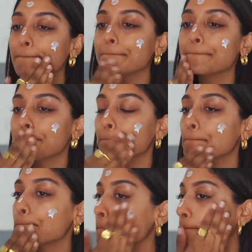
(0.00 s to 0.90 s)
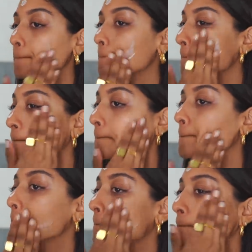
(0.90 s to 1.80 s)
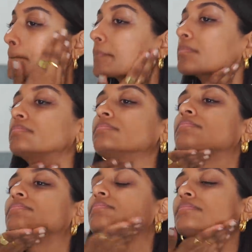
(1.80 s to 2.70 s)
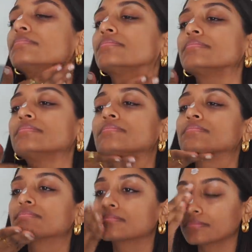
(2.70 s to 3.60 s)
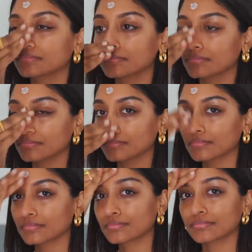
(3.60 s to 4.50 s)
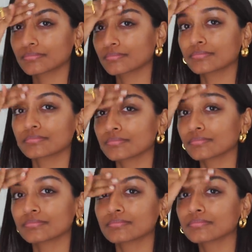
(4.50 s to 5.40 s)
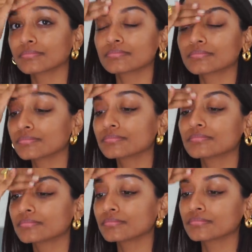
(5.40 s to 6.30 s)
And this has been something that I've used for many years, and I'm really excited because Origins have actually reformulated